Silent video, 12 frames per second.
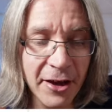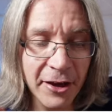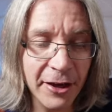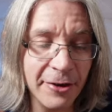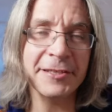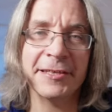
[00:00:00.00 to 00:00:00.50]

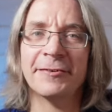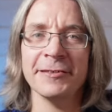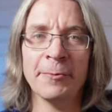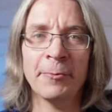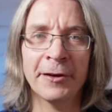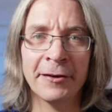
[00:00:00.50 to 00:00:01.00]
Go tell
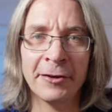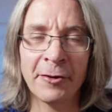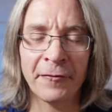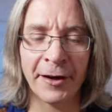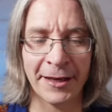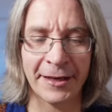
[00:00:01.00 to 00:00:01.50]
someone in your
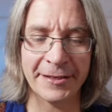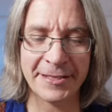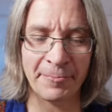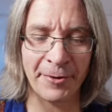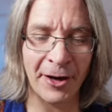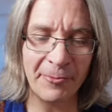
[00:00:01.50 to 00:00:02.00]
finance
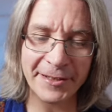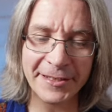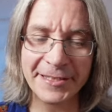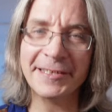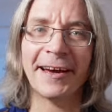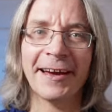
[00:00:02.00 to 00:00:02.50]
department
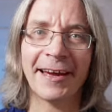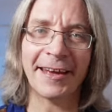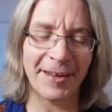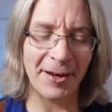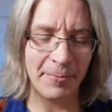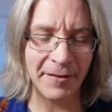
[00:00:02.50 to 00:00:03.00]
today.
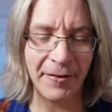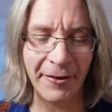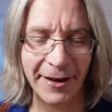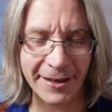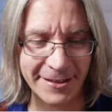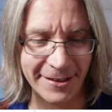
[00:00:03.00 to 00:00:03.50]
They'll be
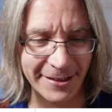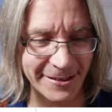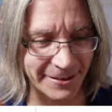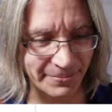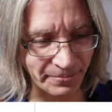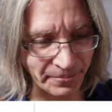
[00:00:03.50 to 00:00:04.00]
very excited.